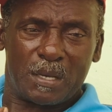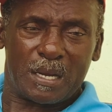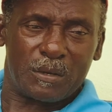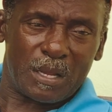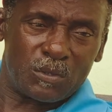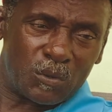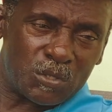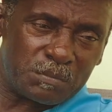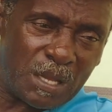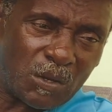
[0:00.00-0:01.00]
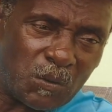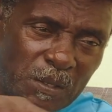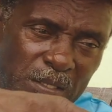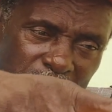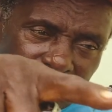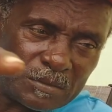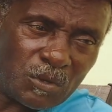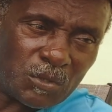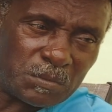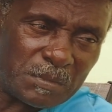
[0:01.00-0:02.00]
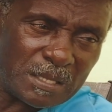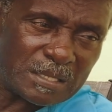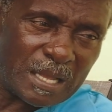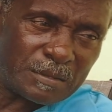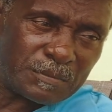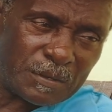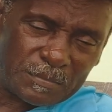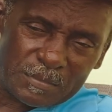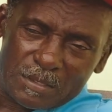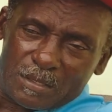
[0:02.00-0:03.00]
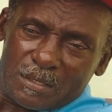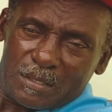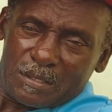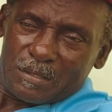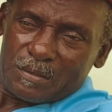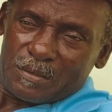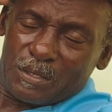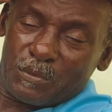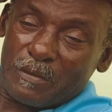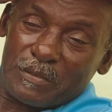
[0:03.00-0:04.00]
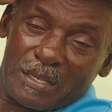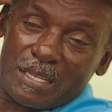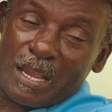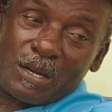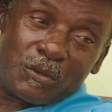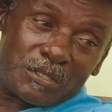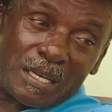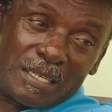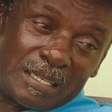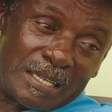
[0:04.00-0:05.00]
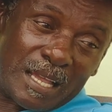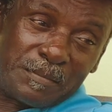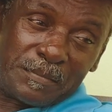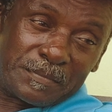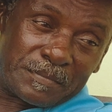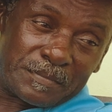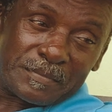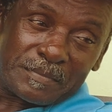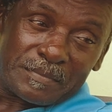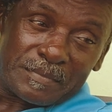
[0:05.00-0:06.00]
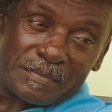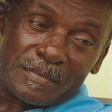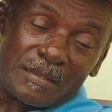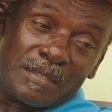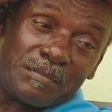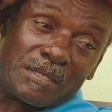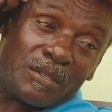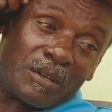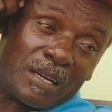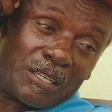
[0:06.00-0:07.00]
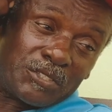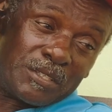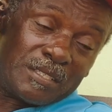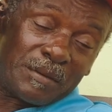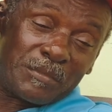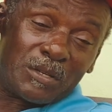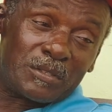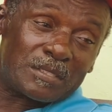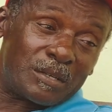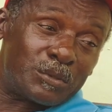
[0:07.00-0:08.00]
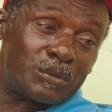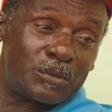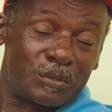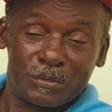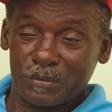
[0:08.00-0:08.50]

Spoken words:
man, I don't see me a go man. Don't see me a start from. And the wife they carry lunch at daytime. Him sit down on a tree near me lunch and do no.